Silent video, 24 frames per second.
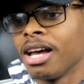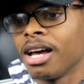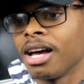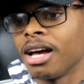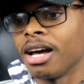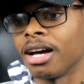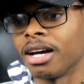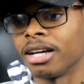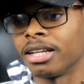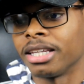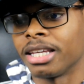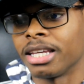
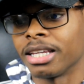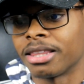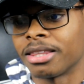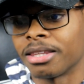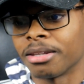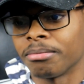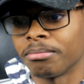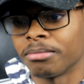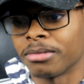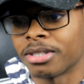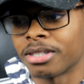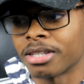To get
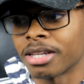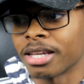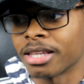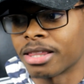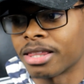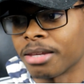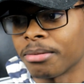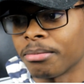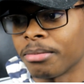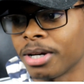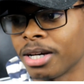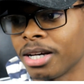them
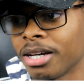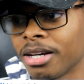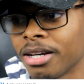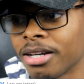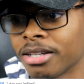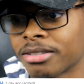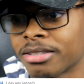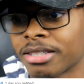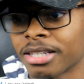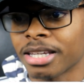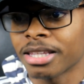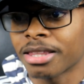
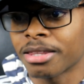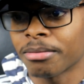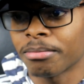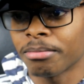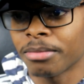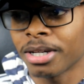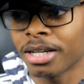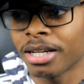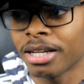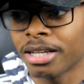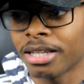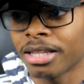that
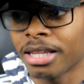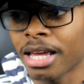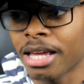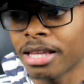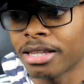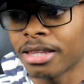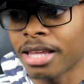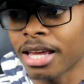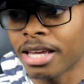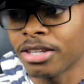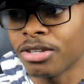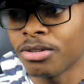
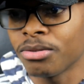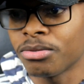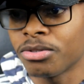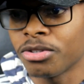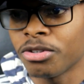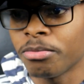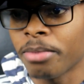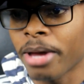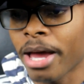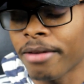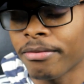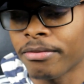
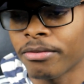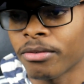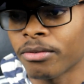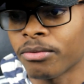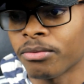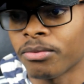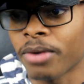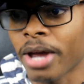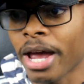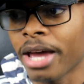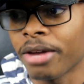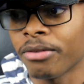YouTube
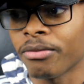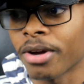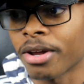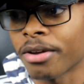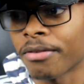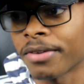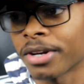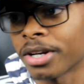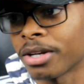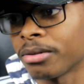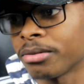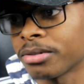ad
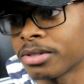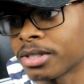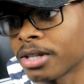revenue.